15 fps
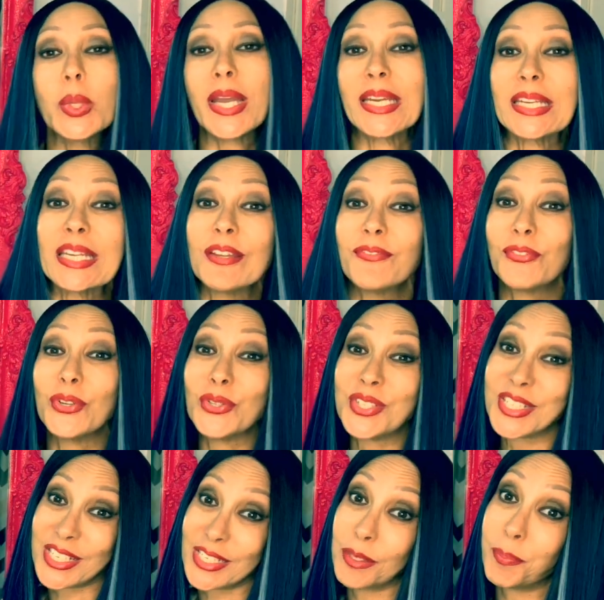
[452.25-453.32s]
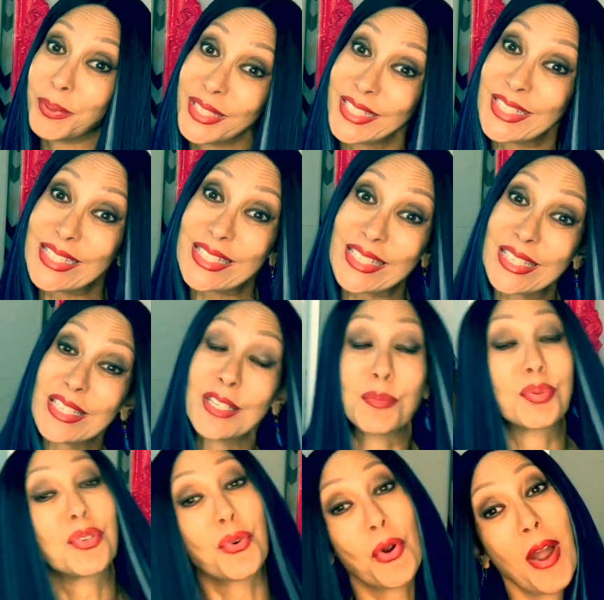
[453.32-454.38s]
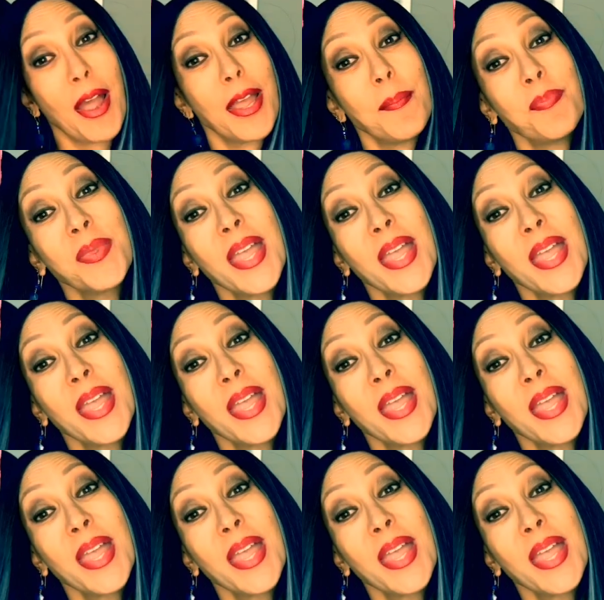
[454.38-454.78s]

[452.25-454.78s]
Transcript: And if you did, please subscribe.